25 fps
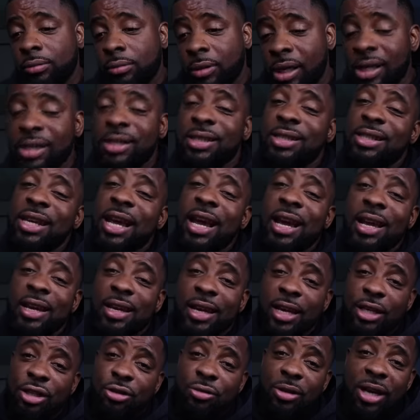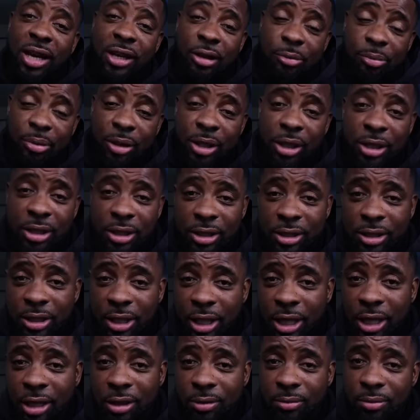It's sad that you had to play these
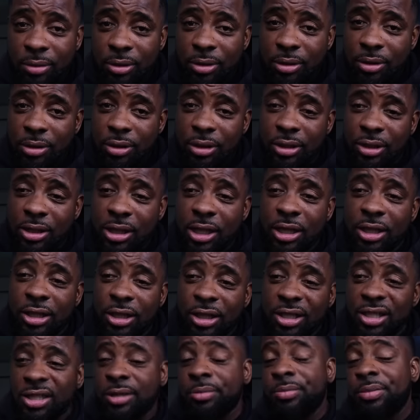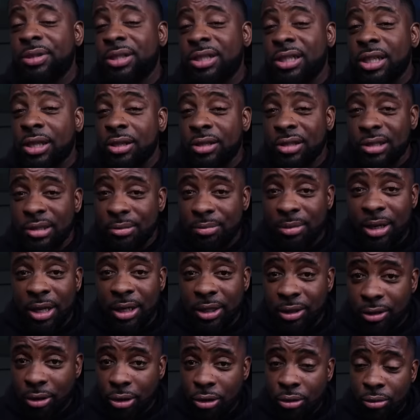games instead of just simply telling
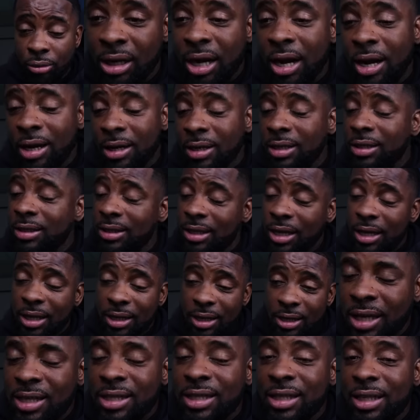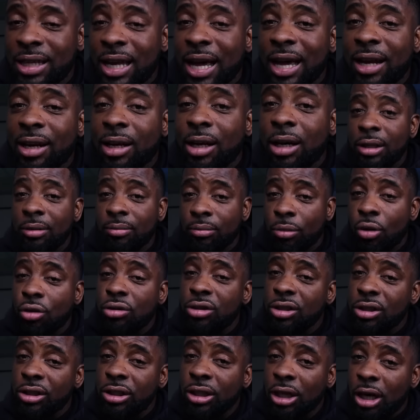somebody no. But I understand it's a lot of
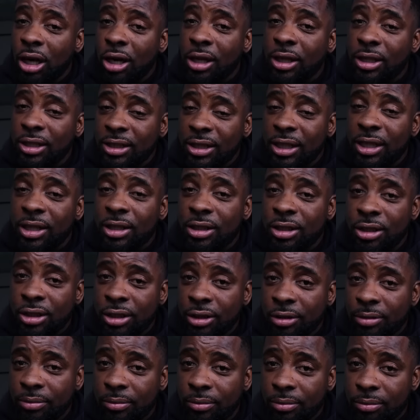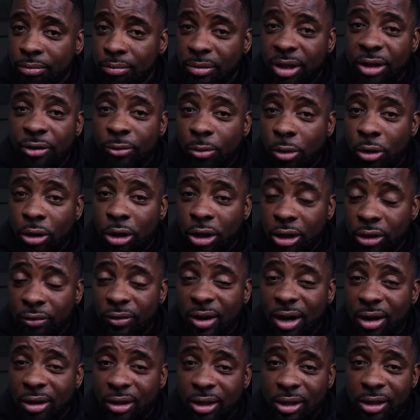emotionally unintelligent men walking
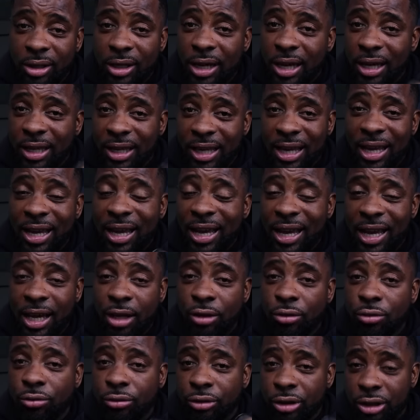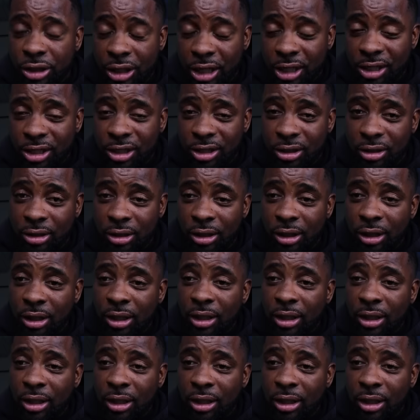around here that can't handle rejection.